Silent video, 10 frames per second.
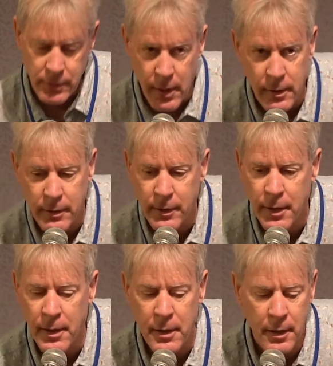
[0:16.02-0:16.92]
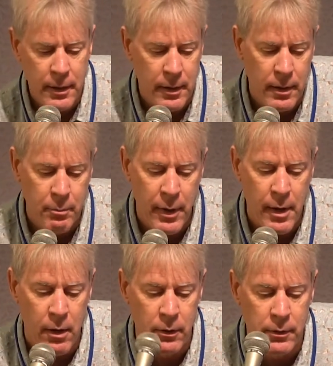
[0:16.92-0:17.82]
talk today
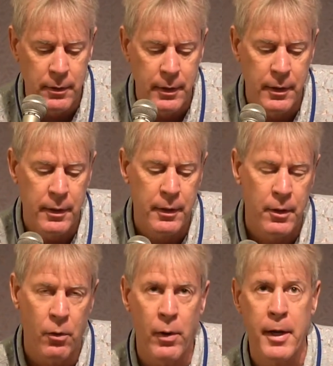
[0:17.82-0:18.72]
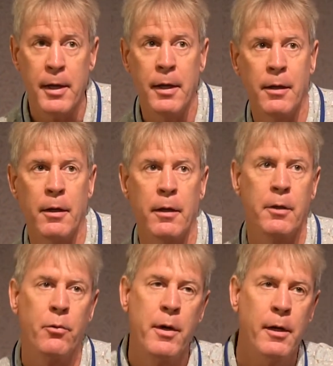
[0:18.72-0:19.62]
about the Hawaii
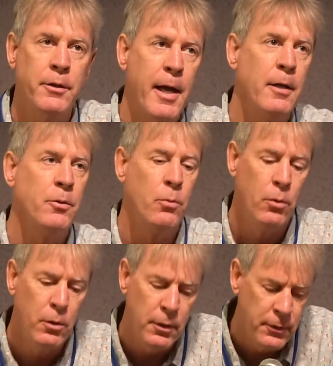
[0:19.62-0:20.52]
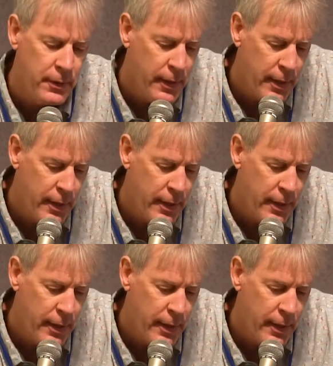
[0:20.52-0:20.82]
greenhouse gas rules